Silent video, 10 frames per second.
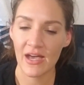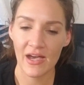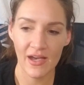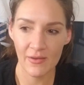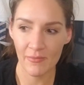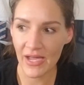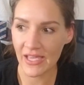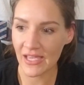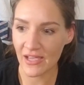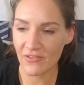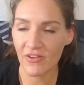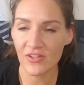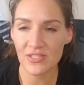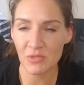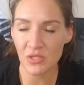I
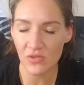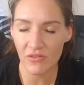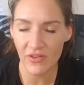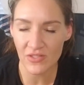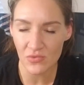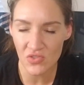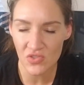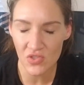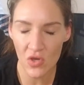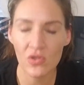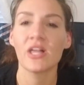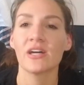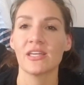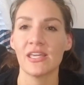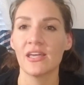felt it was so
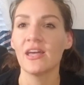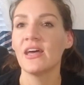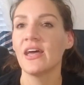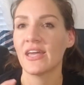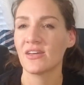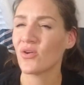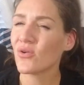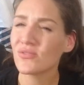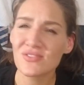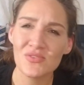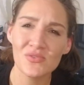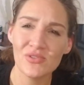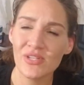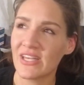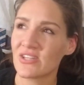clunky and old
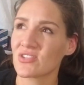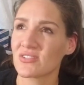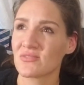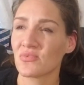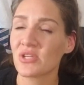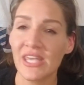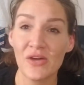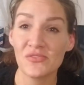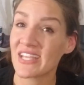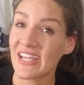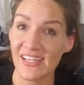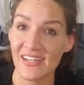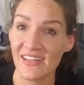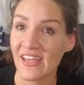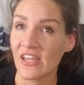school and just really
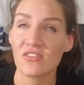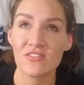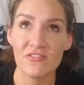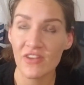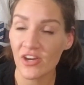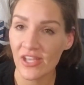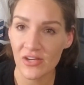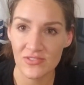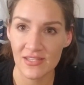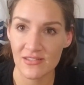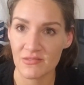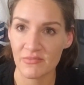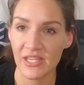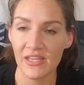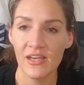outdated. It looks very outdated to
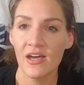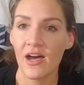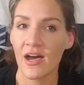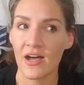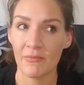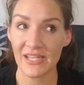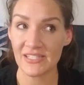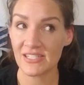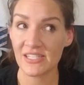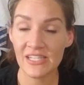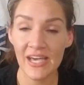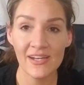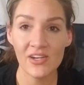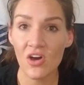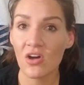me. I did not
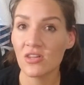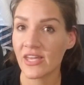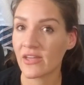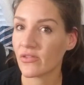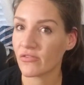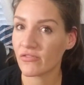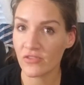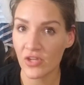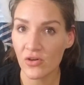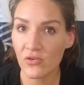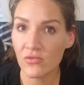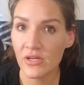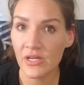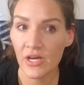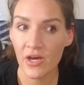at all like the flow
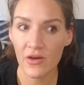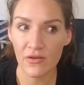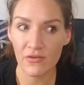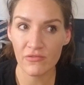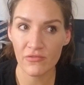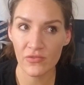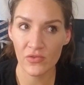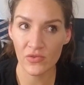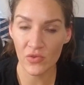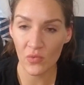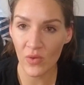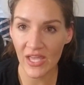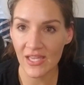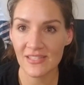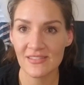of the
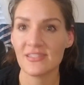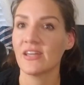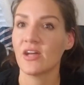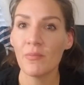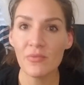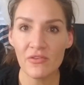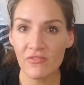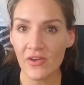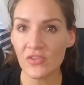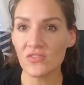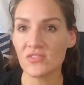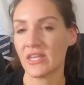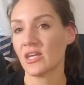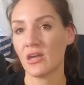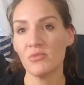way it set up the funnels, that
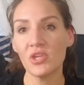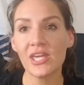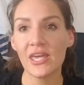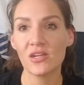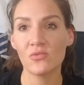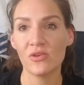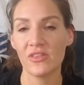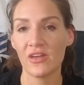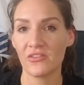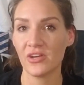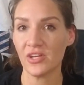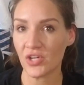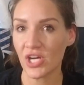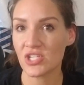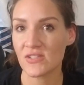it communicated with the other
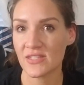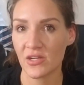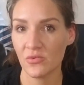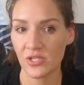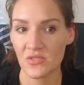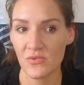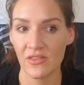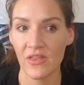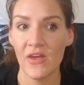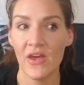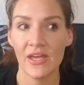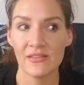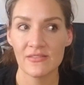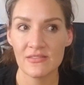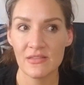integrations that it worked with.
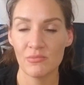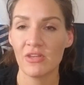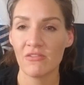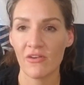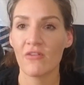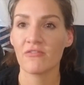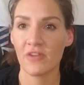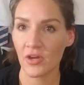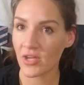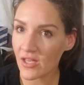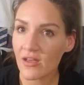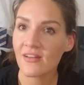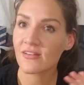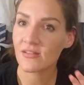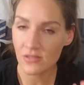It simply felt very,
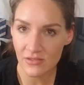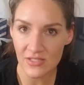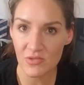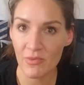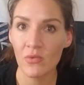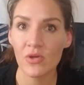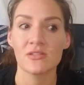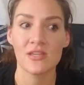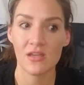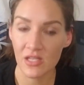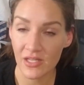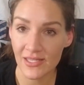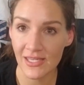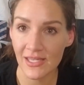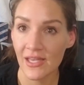these are my words,
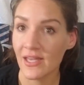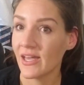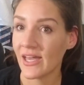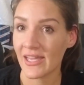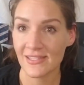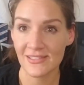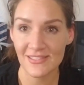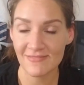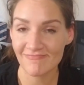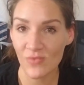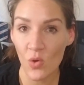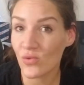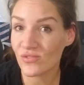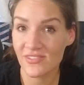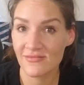clunky and
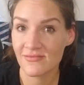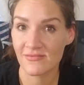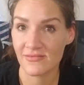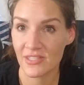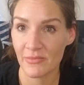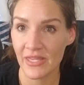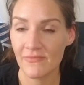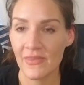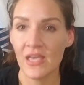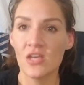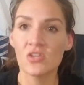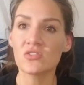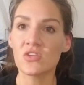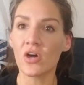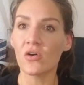old to me.
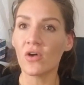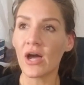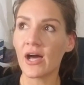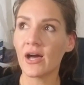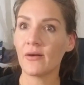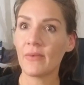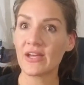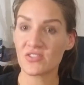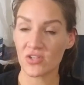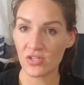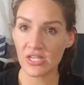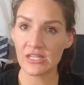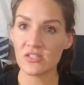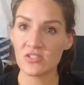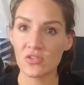So I started
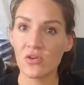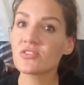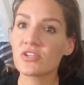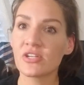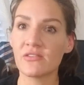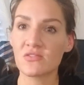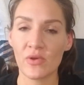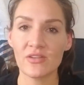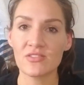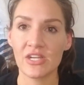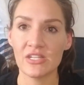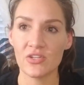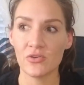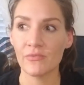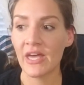looking into alternatives. What else could I
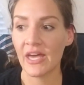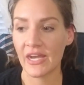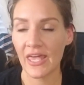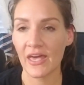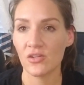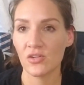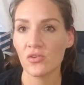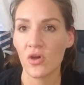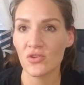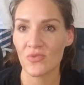do? And I had a new coach